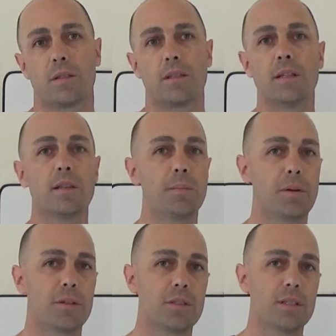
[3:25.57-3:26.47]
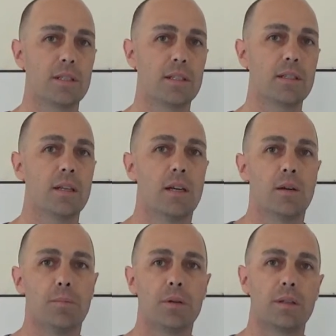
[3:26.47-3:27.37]
Did the person
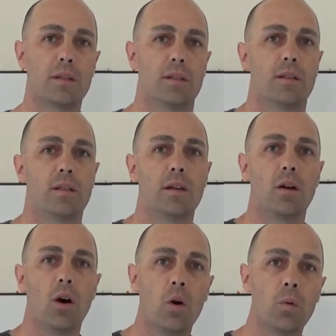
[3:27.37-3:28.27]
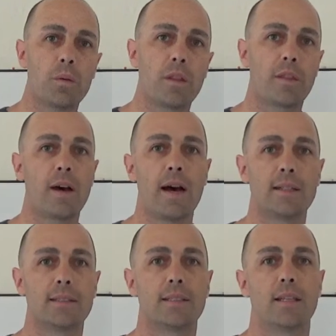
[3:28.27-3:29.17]
put their own
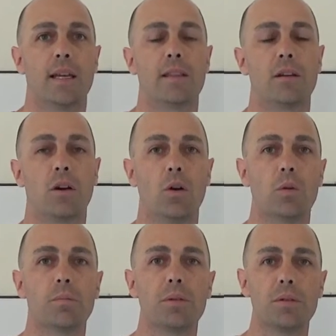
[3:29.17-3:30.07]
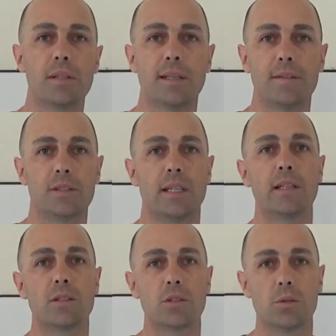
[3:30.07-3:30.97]
thoughts and their own beliefs
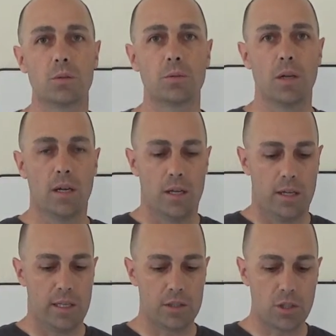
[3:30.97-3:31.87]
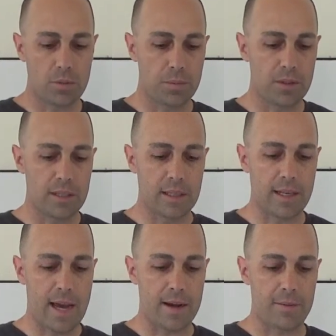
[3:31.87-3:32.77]
into interpreting the
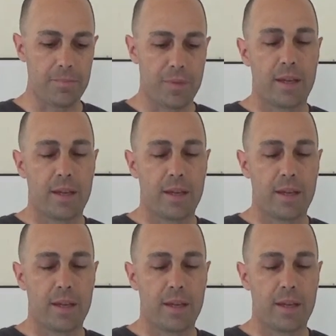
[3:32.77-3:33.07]
data?